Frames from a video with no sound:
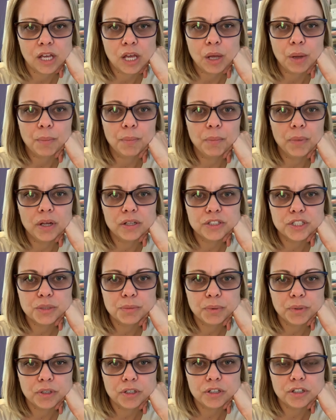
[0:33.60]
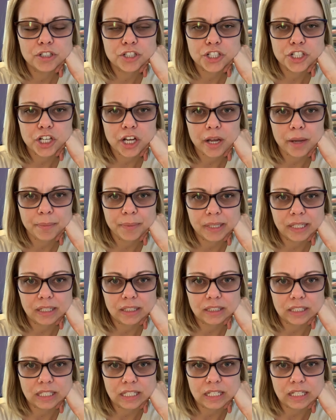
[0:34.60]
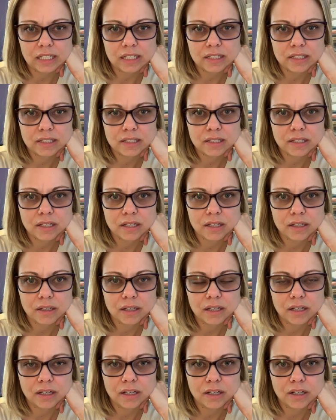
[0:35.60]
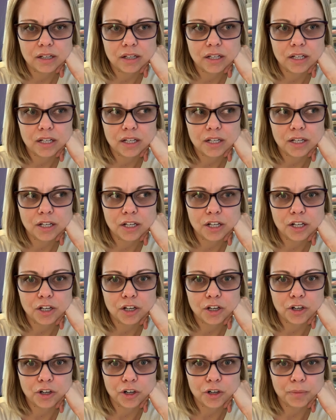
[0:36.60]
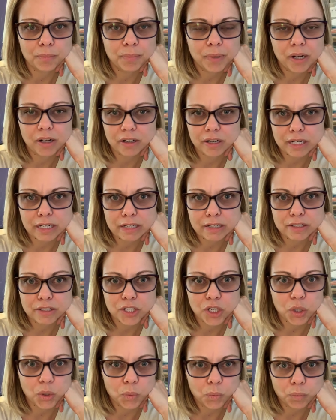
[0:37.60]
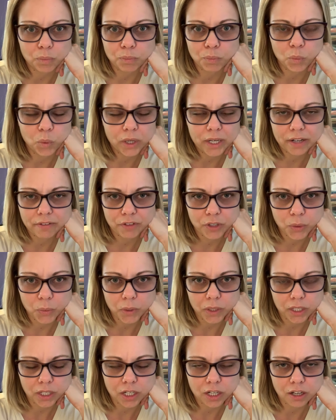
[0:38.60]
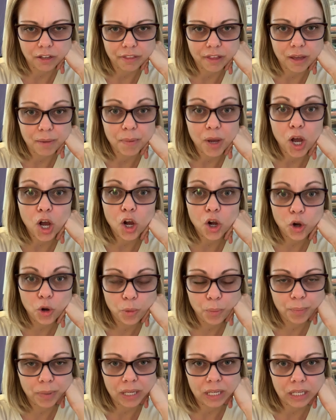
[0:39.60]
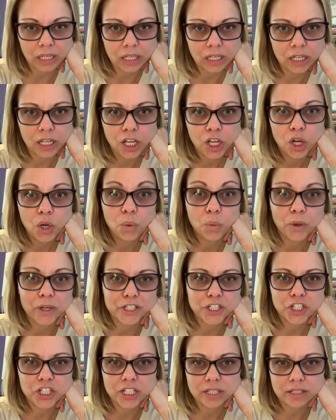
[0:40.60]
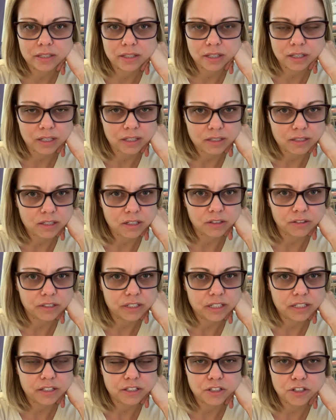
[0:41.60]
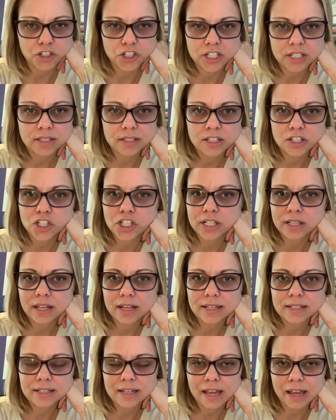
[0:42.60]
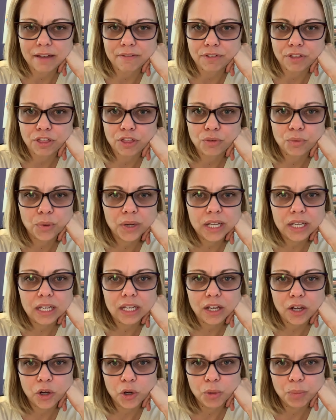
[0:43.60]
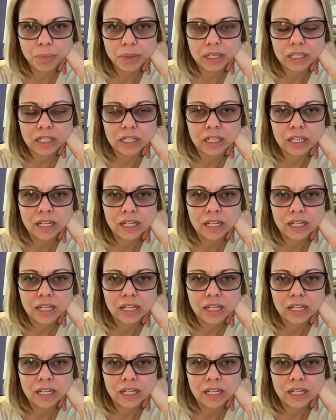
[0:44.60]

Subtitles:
multiple shopping links or parties or whatever you want to call them open where she's the consultant. So she says she likes to have 3 open